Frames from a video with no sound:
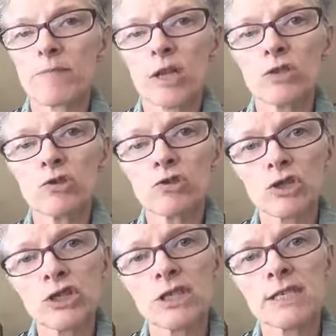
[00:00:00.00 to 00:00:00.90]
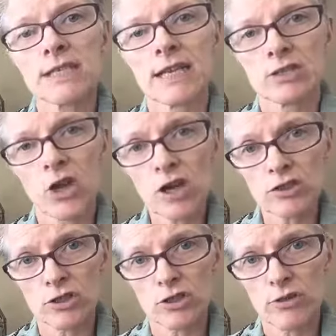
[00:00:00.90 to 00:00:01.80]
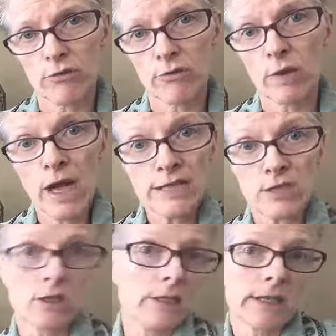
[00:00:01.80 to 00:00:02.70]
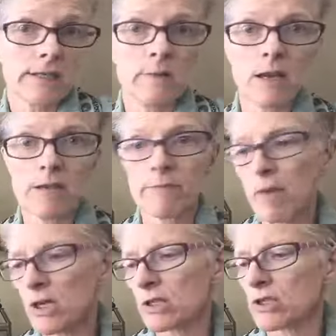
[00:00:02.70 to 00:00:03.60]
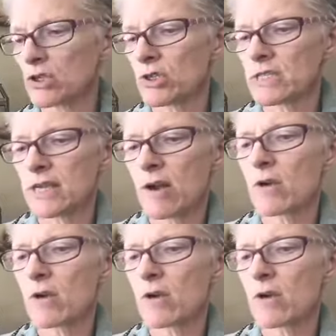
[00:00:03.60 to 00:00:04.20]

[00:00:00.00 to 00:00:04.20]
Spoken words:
nutritionist and doctor through Kaiser, because that's my medical insurance now.